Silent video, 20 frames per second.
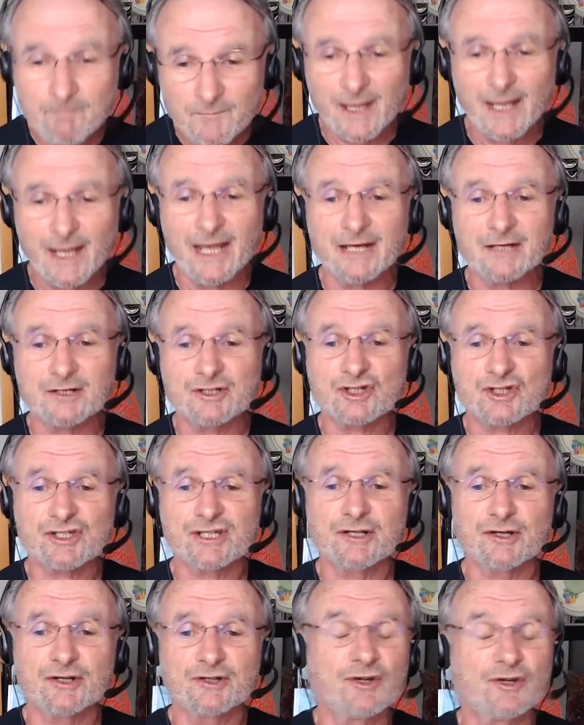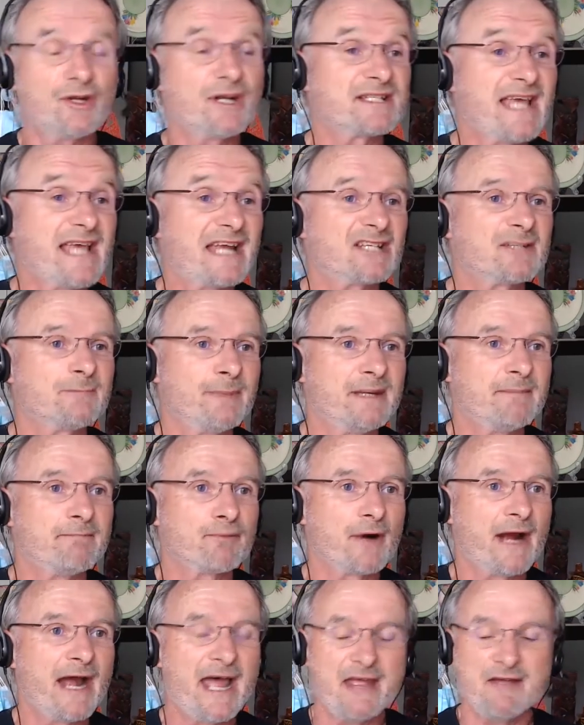and Jacinda Ardern has had to be
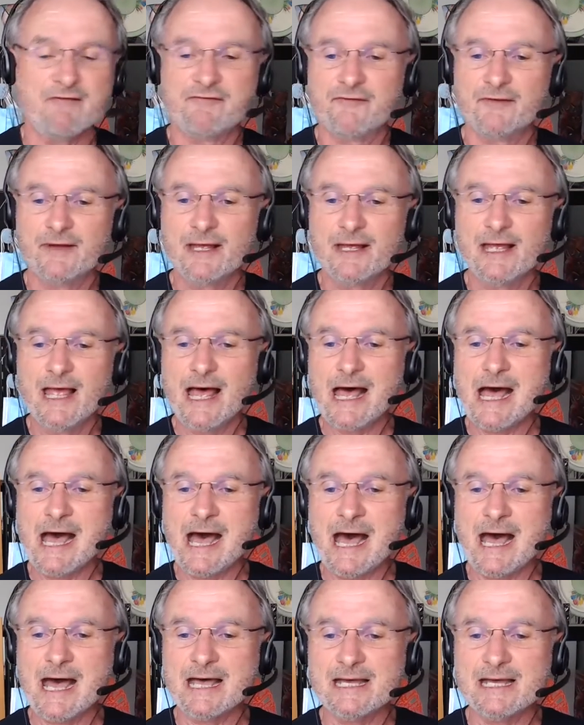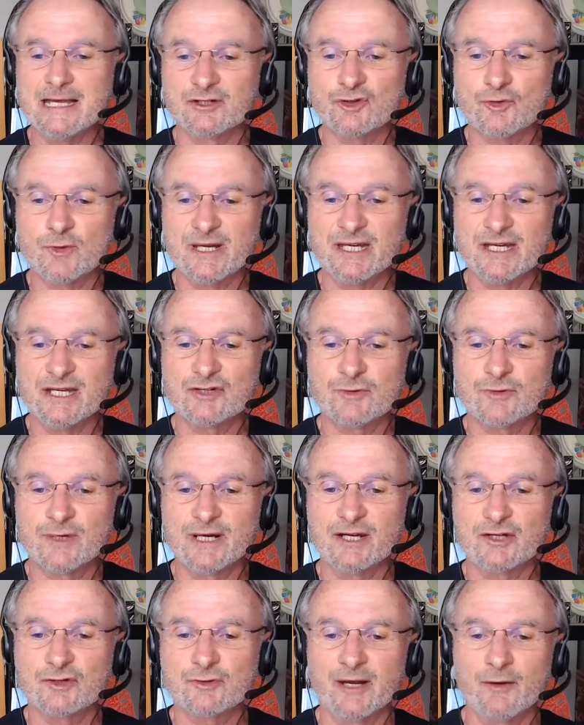brave uh, in
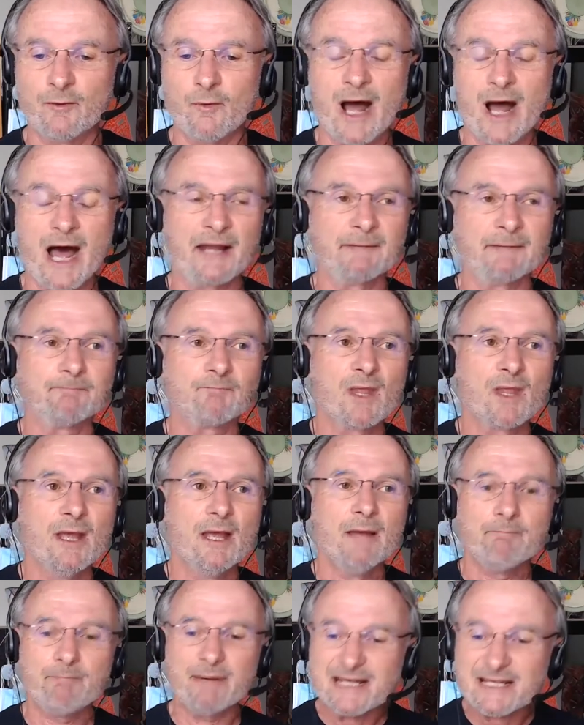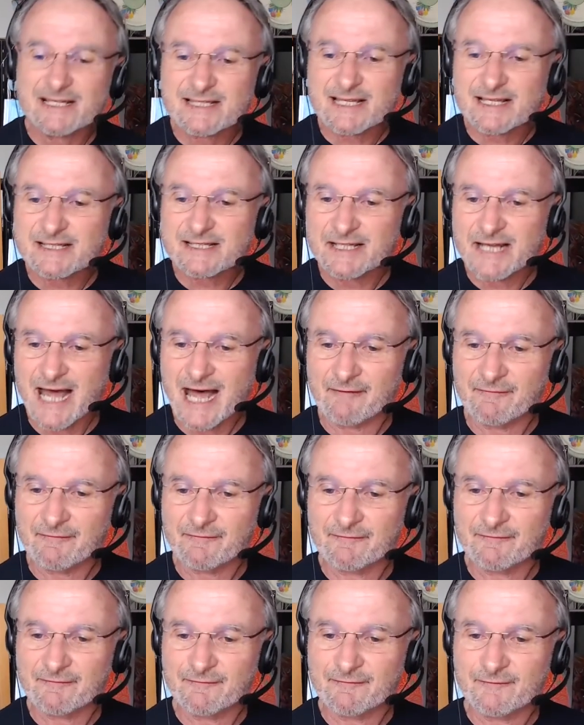2021. But is this
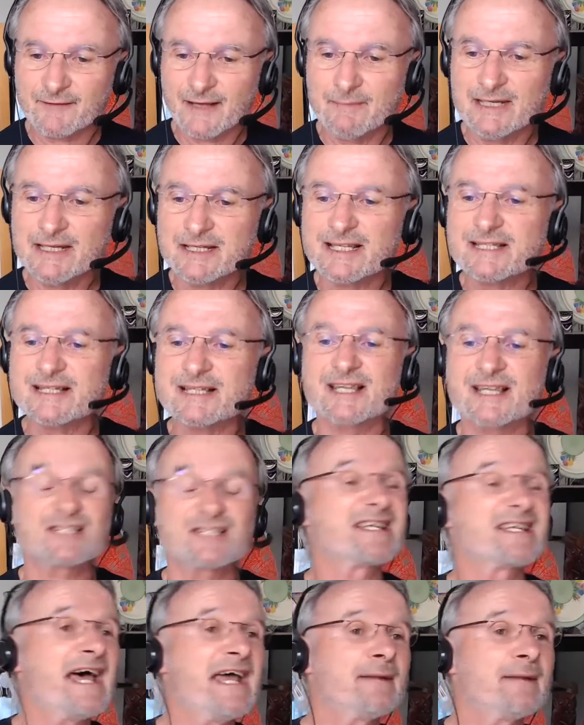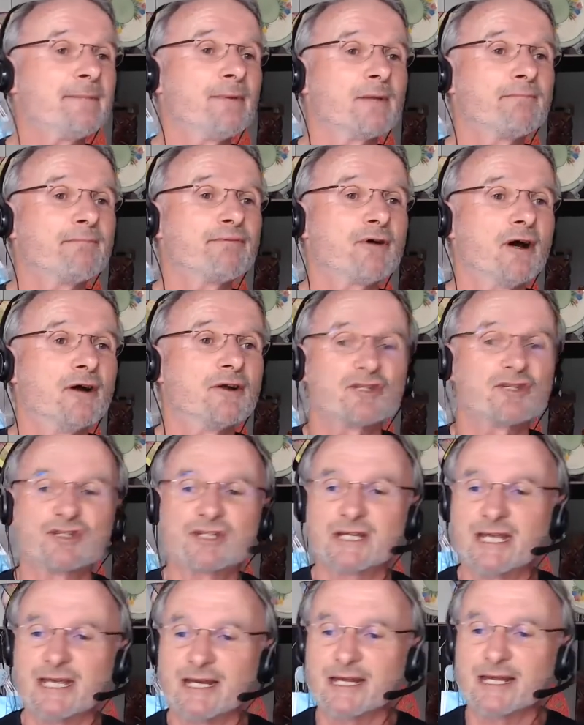enough? I mean, is this a sustainable approach to
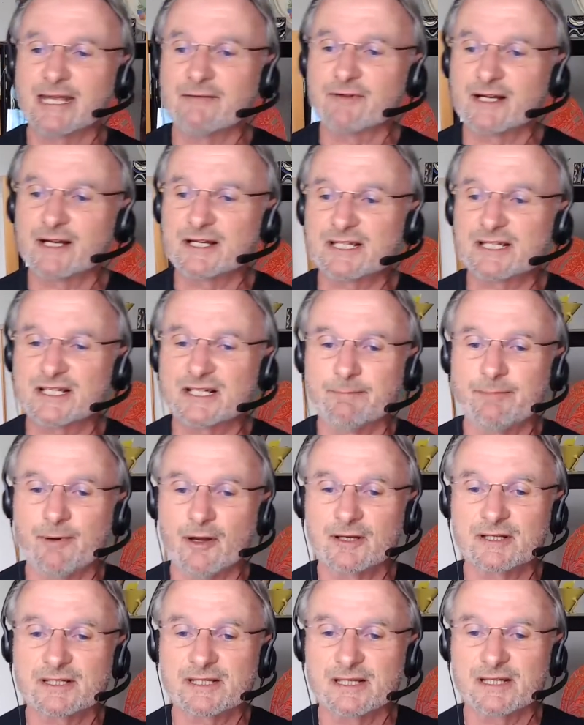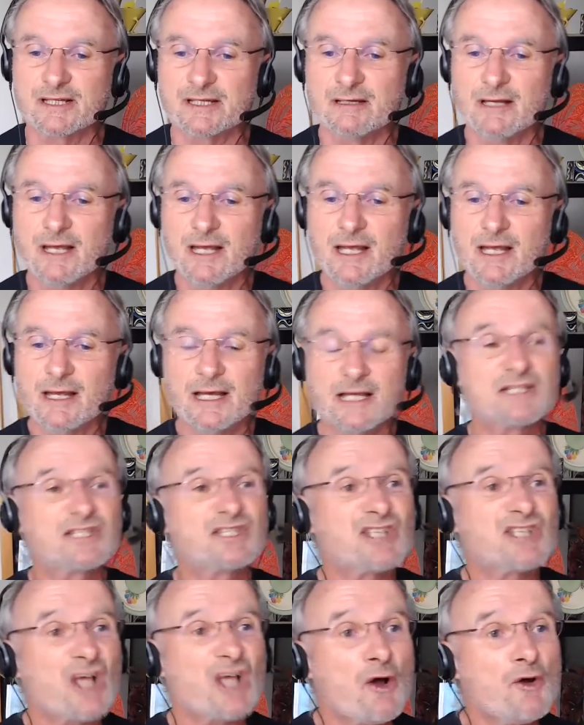getting evidence into policy?
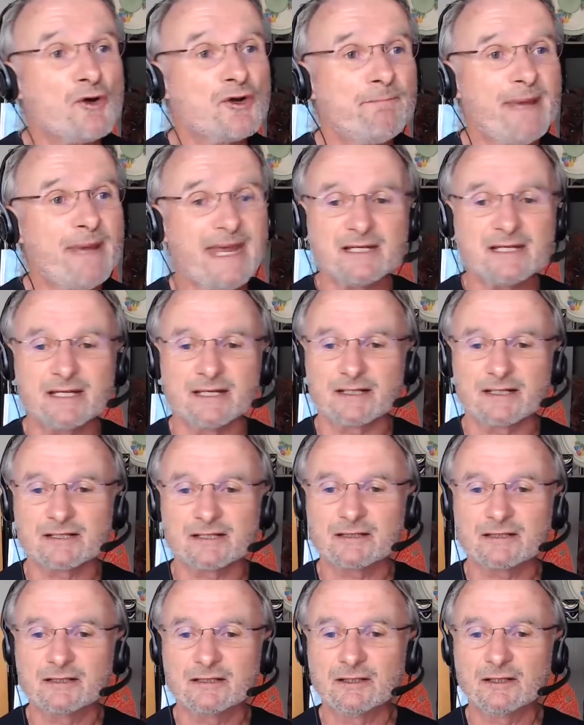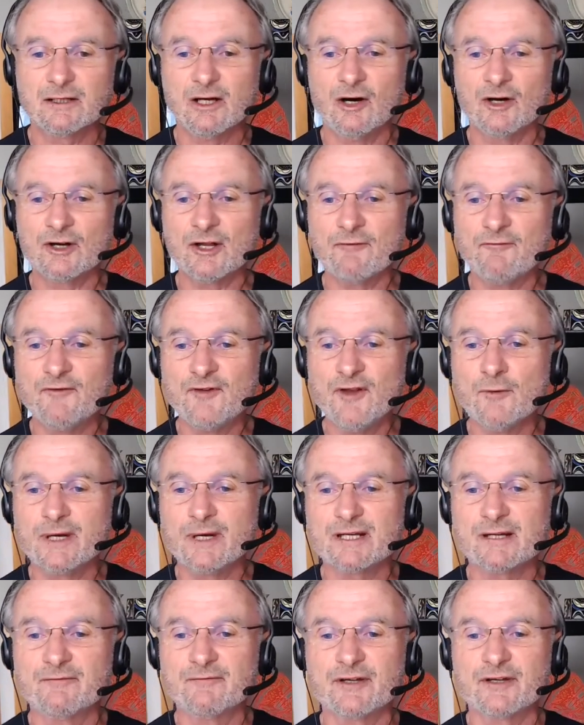So dependent on a few
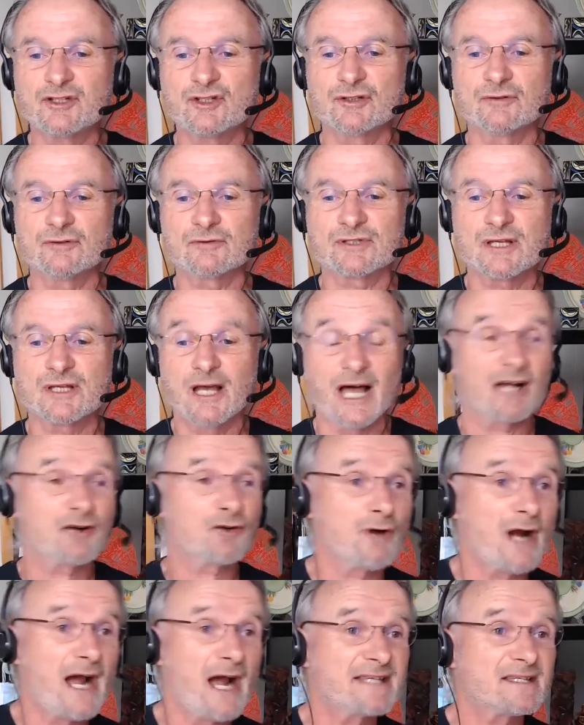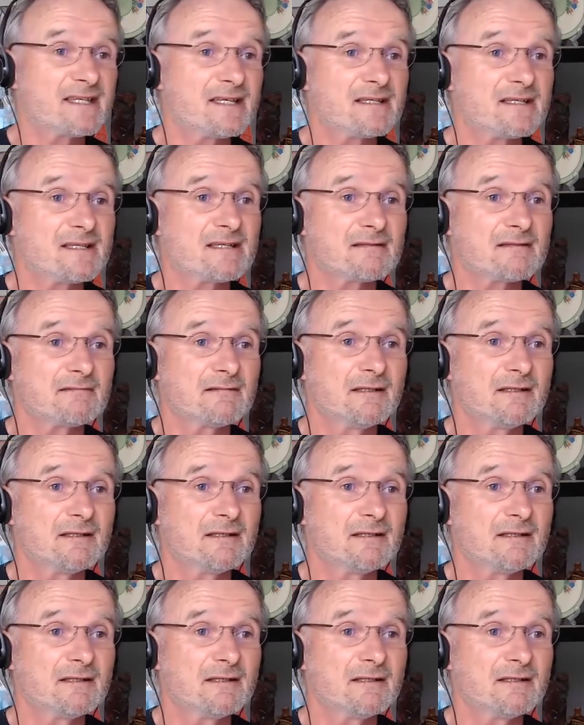individuals, a crisis